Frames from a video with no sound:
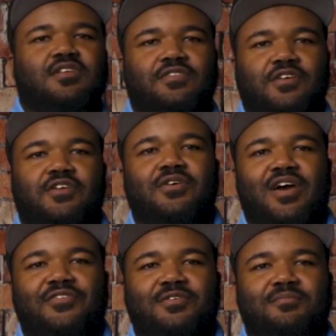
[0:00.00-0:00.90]
And there you
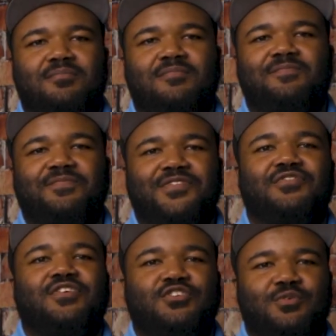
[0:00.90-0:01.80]
have it,
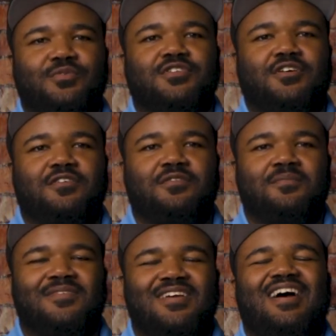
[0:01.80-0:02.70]
DaVinci Resolve.
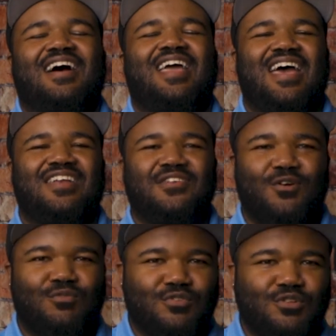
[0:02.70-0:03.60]
I had
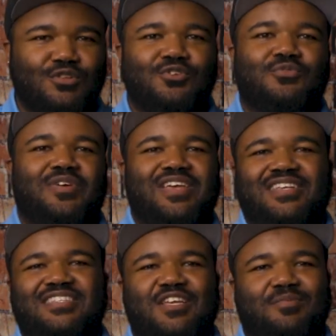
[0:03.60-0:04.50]
no clue it could
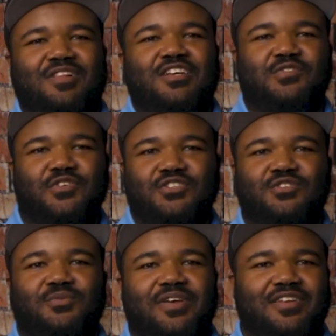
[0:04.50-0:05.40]
stabilize footage the
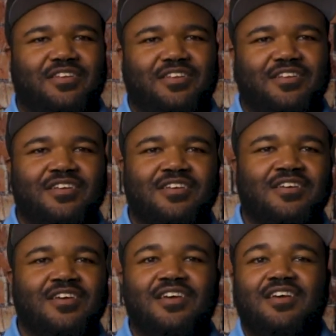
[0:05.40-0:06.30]
way it did.
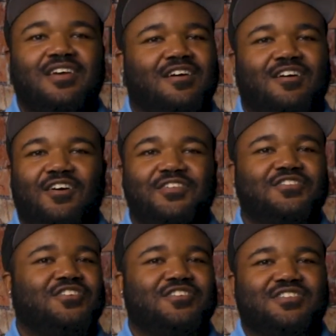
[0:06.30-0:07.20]
All
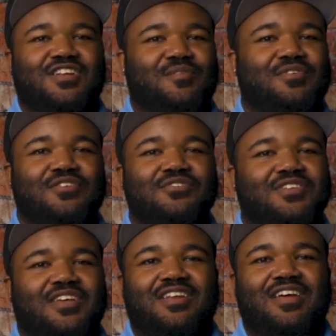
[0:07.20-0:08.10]
these years, and I've been
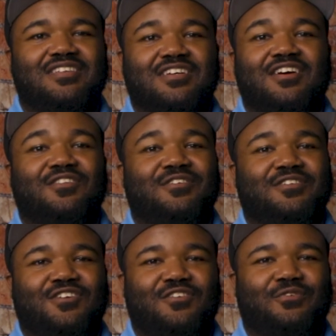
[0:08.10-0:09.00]
using it as a coloring
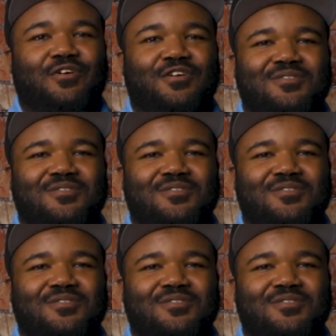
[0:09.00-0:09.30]
software.